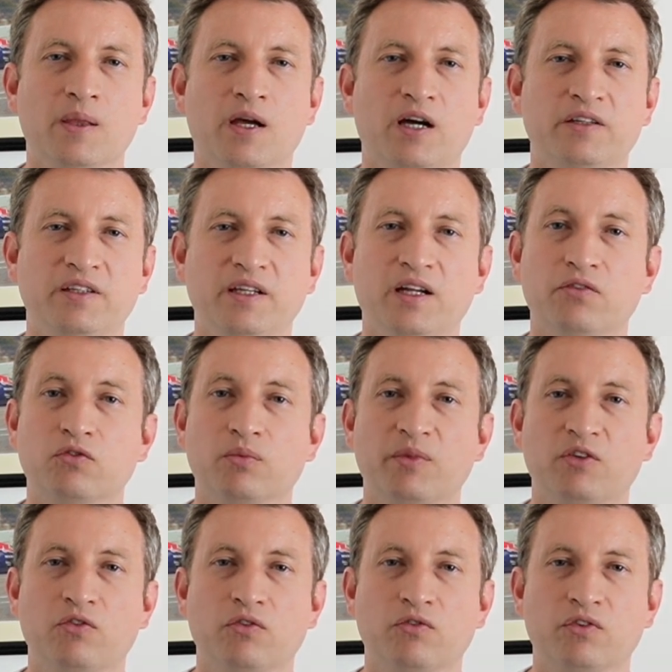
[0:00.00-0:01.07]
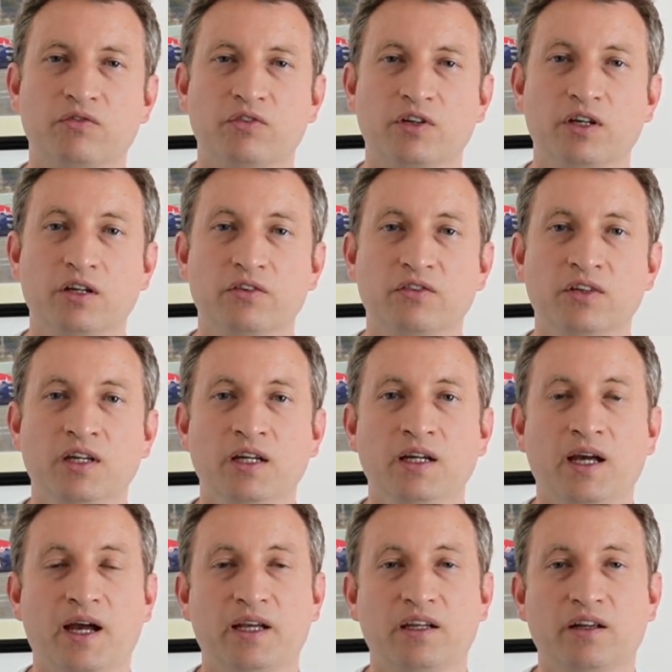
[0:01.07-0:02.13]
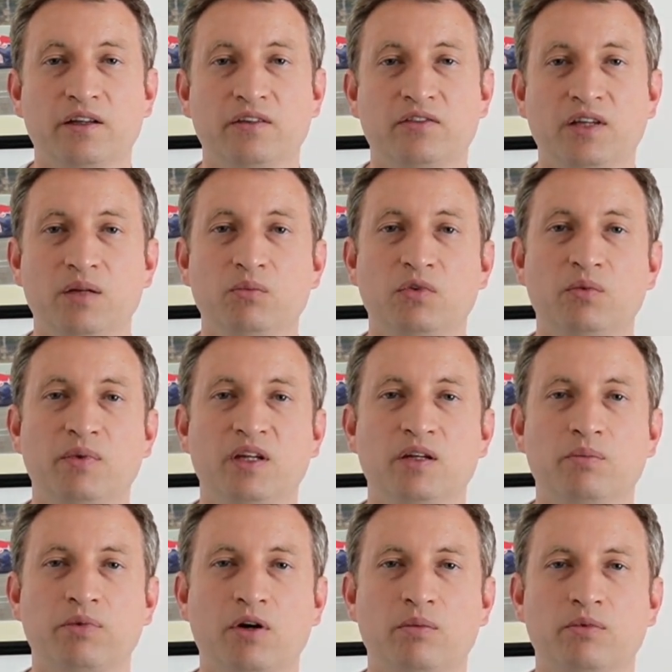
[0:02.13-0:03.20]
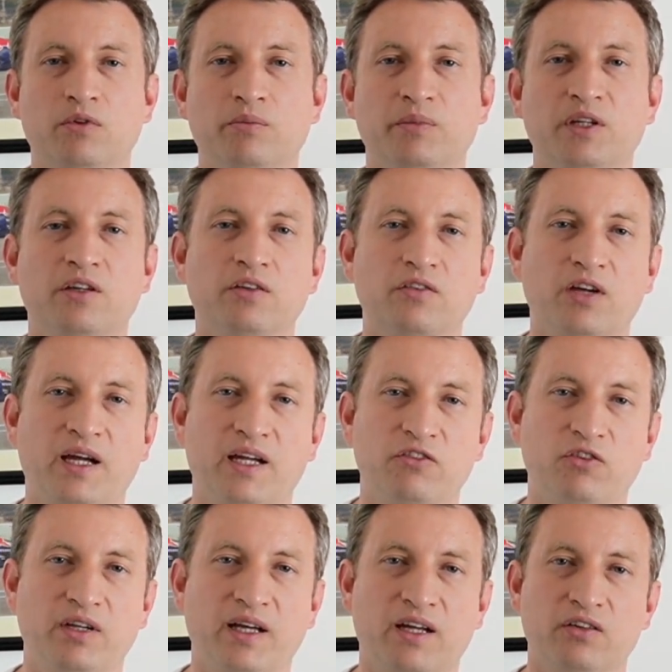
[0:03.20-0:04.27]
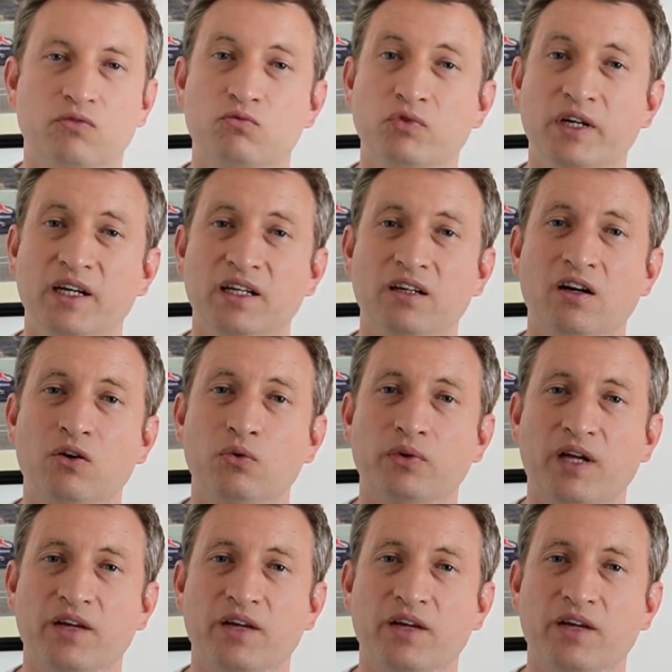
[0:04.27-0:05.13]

I did have some issues at first, and it seemed to be a problem because I actually had a really old